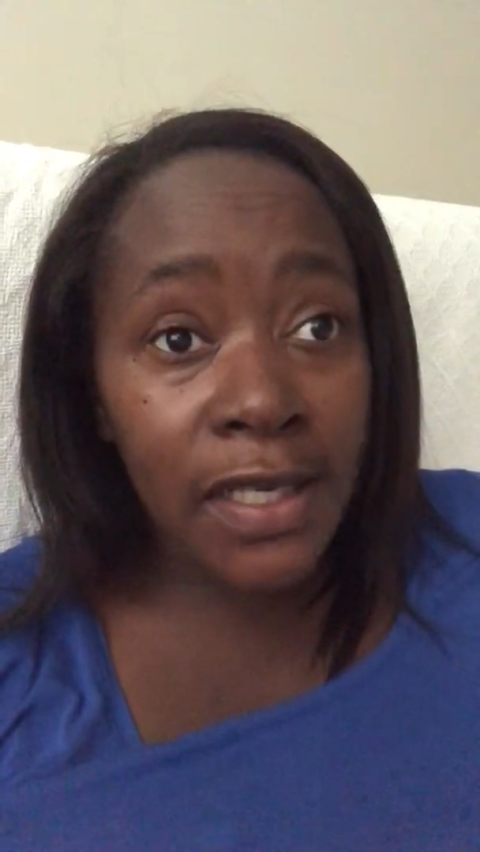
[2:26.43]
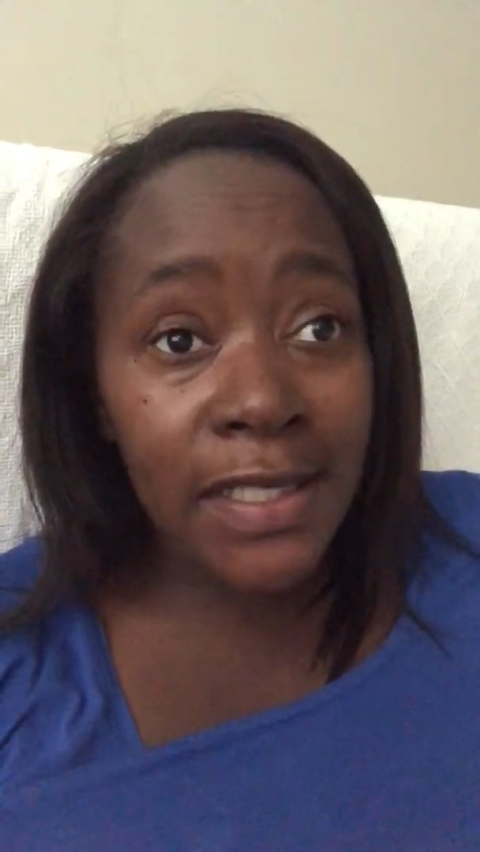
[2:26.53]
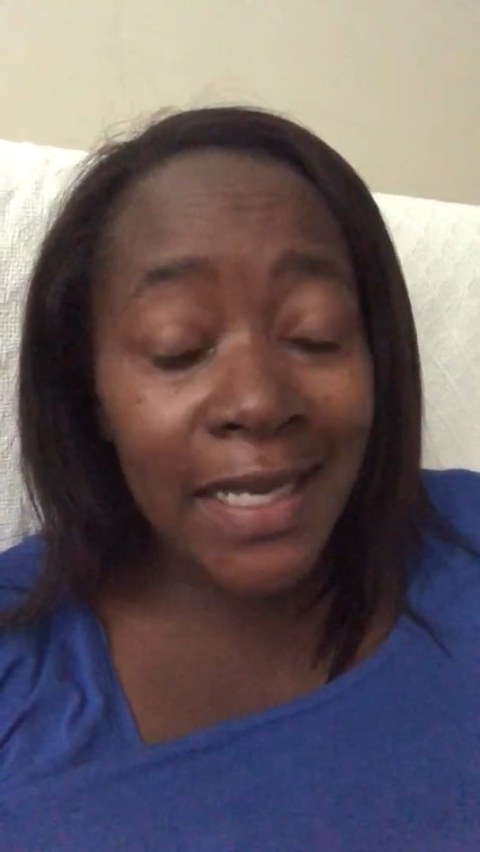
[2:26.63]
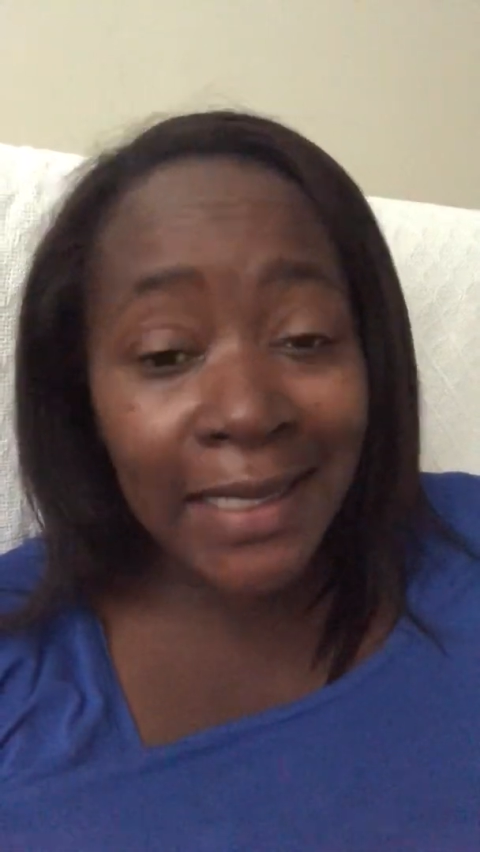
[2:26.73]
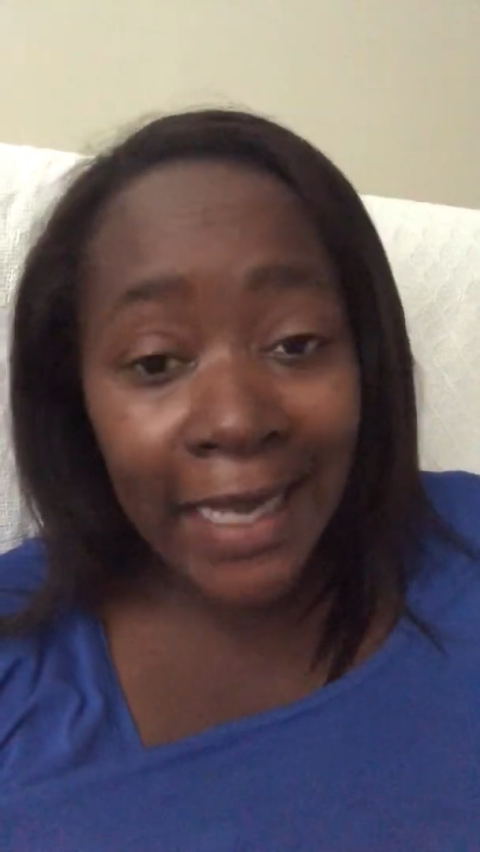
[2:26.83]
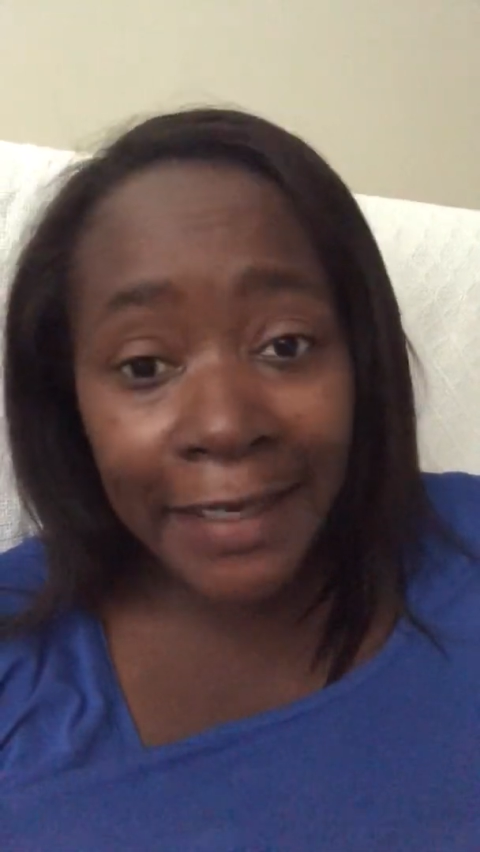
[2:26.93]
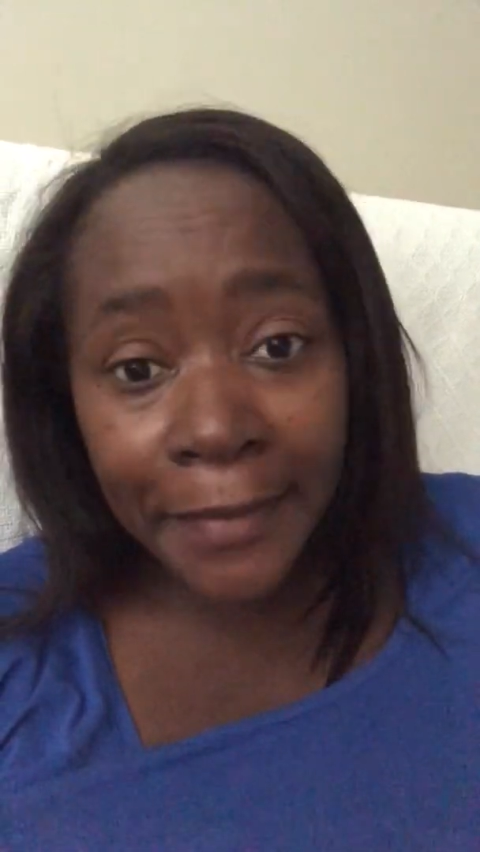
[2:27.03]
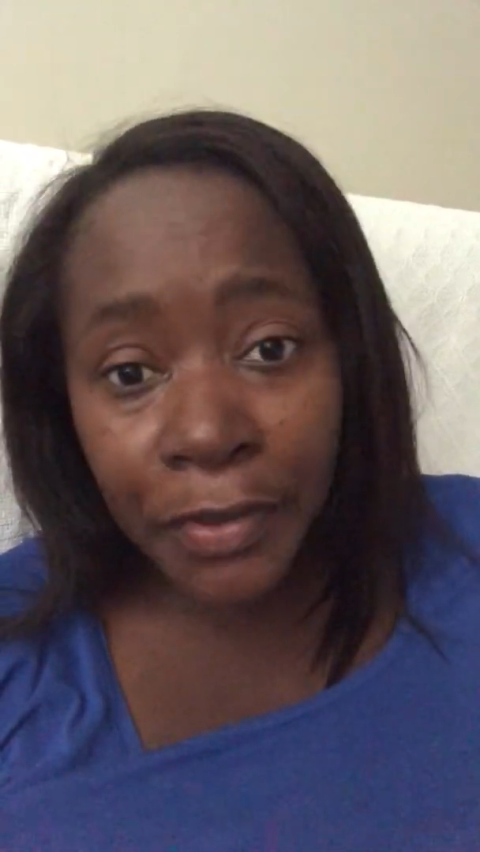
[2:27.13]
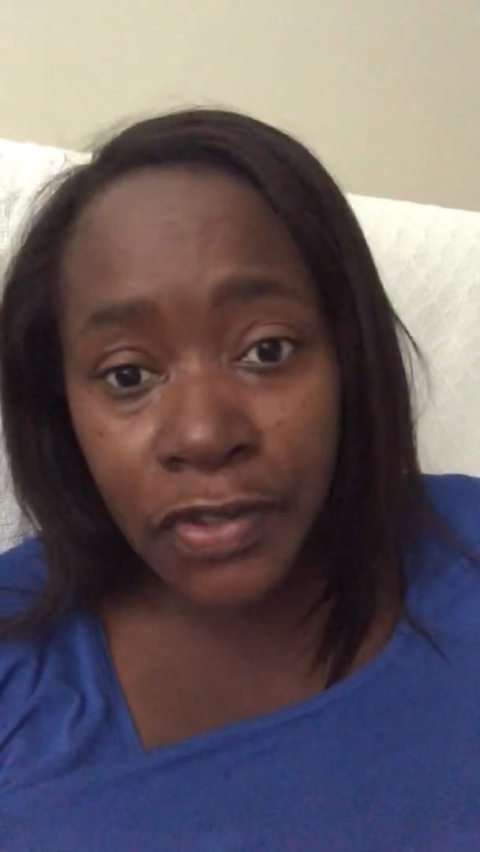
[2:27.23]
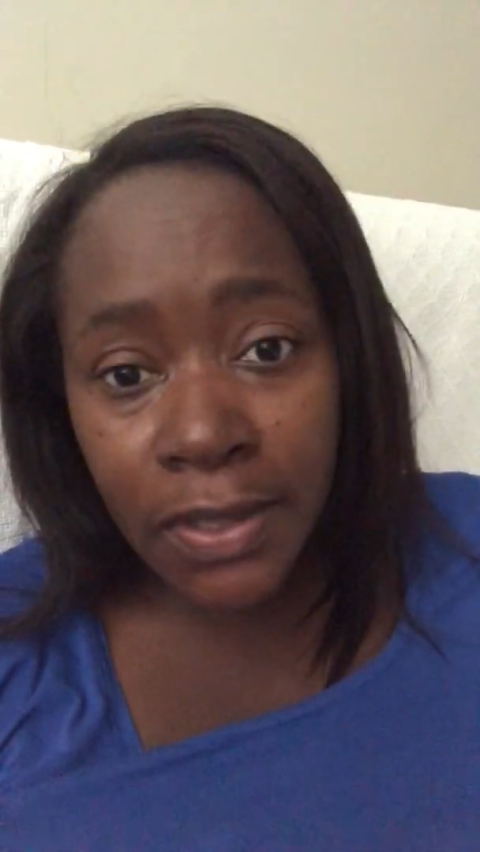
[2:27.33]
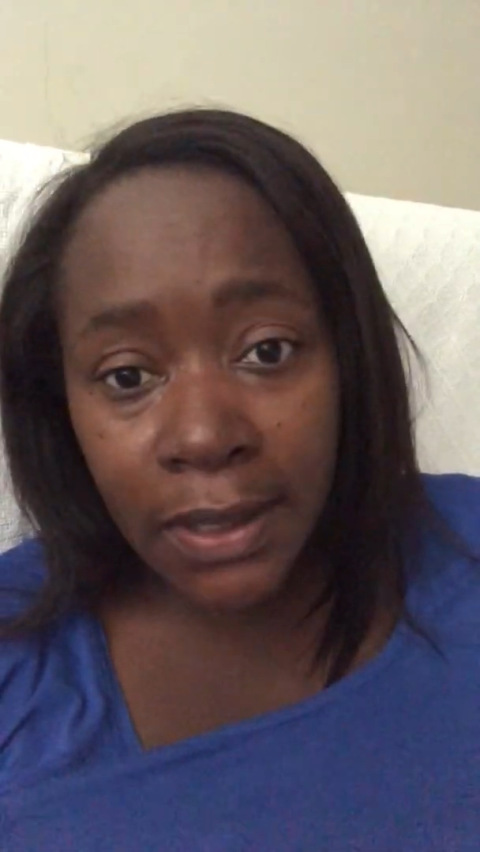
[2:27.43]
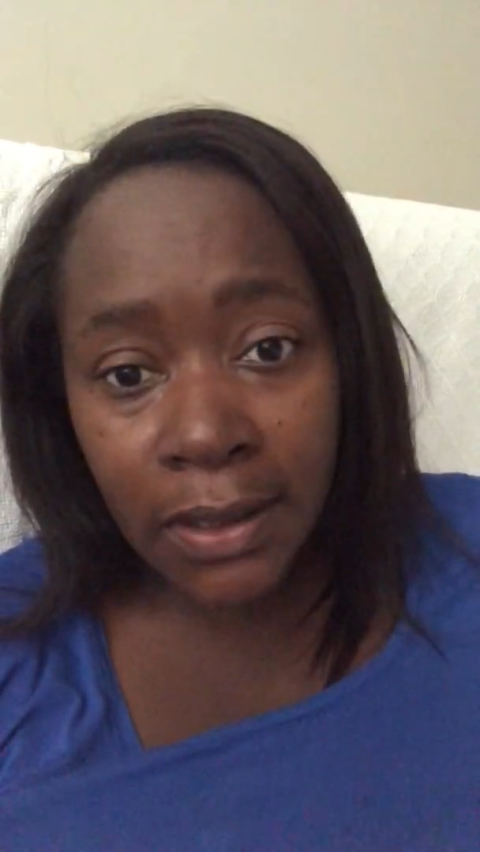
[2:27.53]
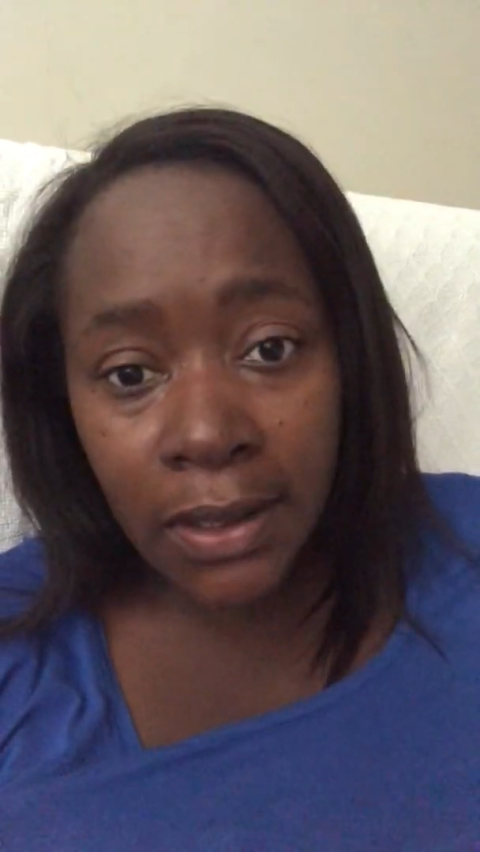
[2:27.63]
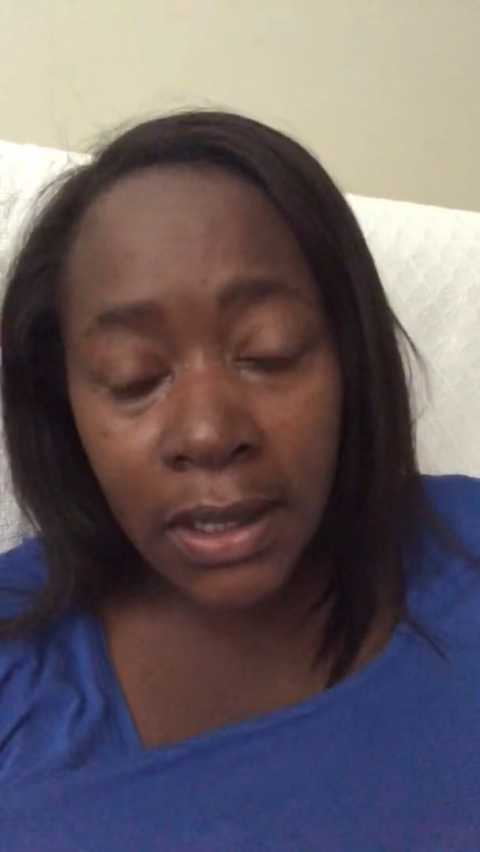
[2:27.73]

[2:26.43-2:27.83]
to say 90%